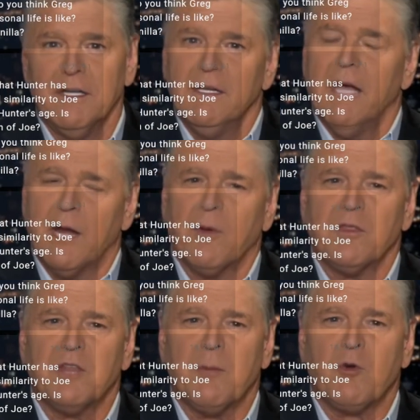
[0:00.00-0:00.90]
Don't fall for
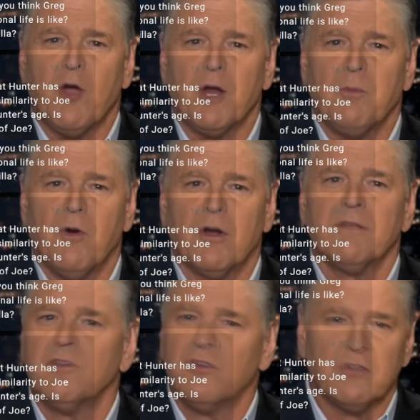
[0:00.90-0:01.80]
this business that you're a white
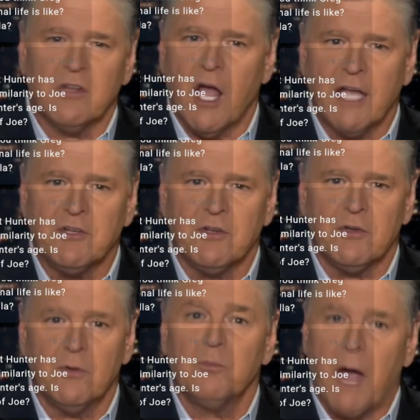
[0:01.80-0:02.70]
guy, that you're some
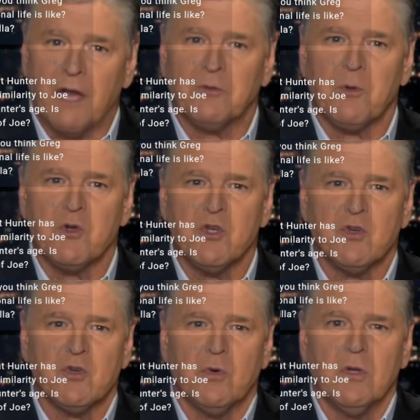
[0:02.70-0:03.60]
bland thing, you
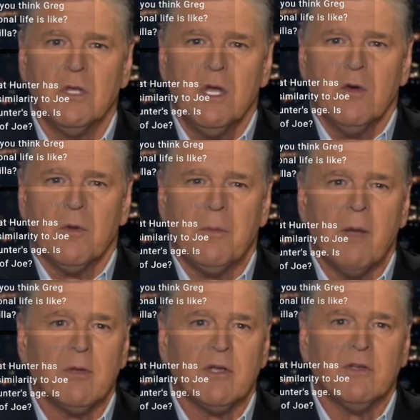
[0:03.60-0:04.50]
know?
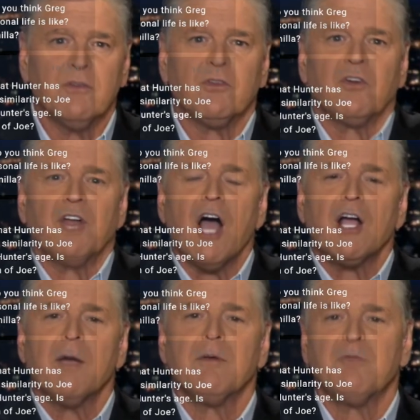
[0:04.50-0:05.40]
Yeah, I mean, the
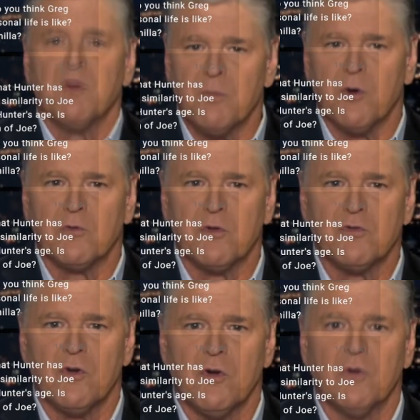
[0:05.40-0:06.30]
Southern people,
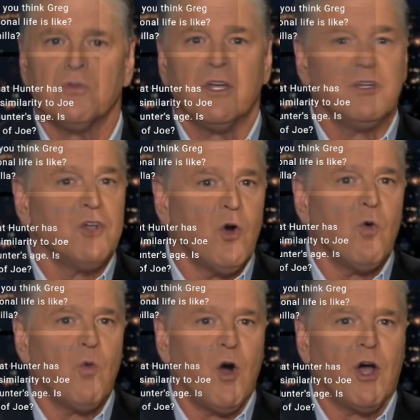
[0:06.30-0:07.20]
like Luke's talking
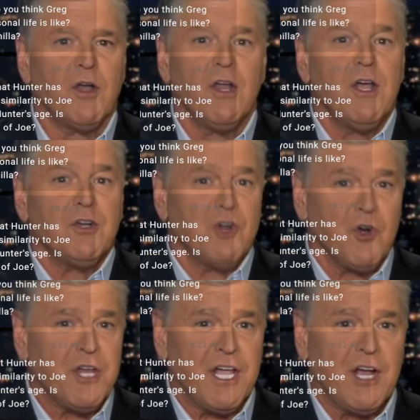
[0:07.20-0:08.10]
about, are more expressive,
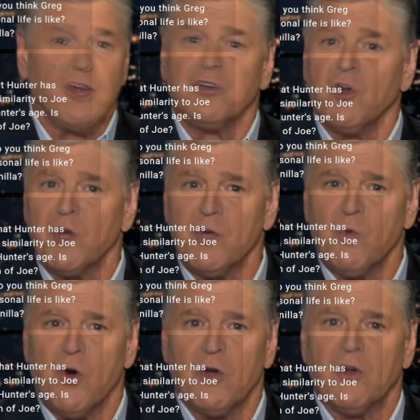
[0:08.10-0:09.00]
louder, and all that's great.
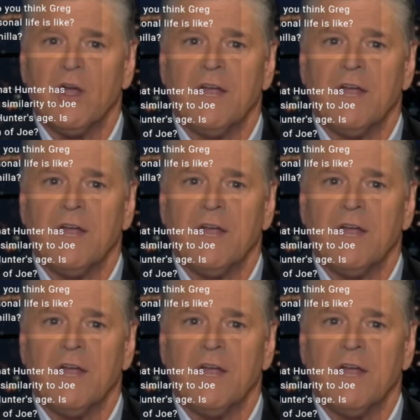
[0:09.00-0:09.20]
I love them.